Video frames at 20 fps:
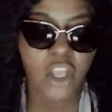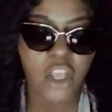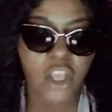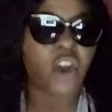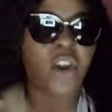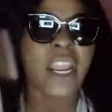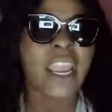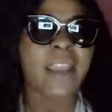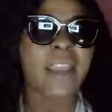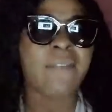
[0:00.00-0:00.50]

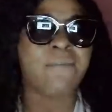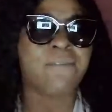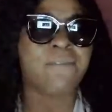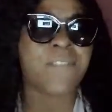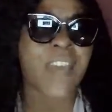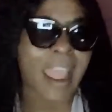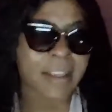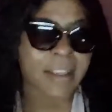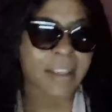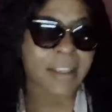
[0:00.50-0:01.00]
So then
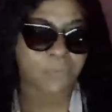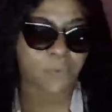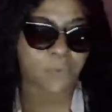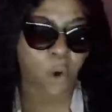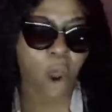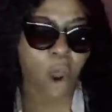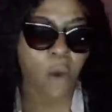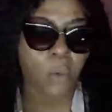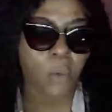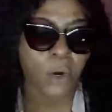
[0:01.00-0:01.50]
fast
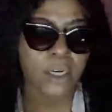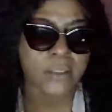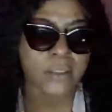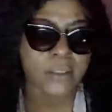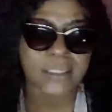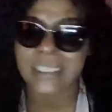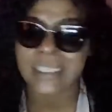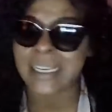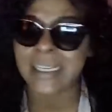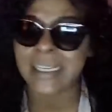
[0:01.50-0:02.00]
forward
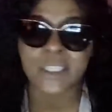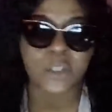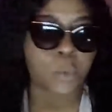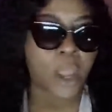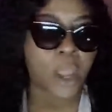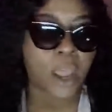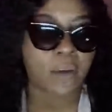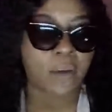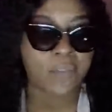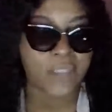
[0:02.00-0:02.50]
10,
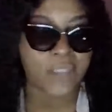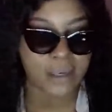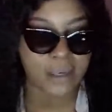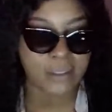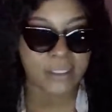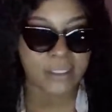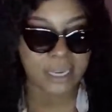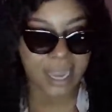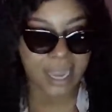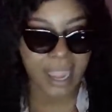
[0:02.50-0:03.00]
12
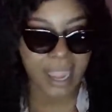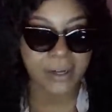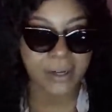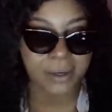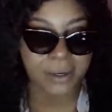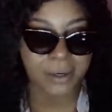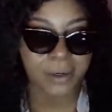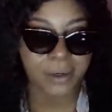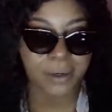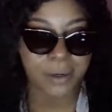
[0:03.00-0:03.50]
years
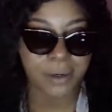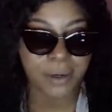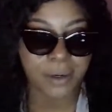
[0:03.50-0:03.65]
later,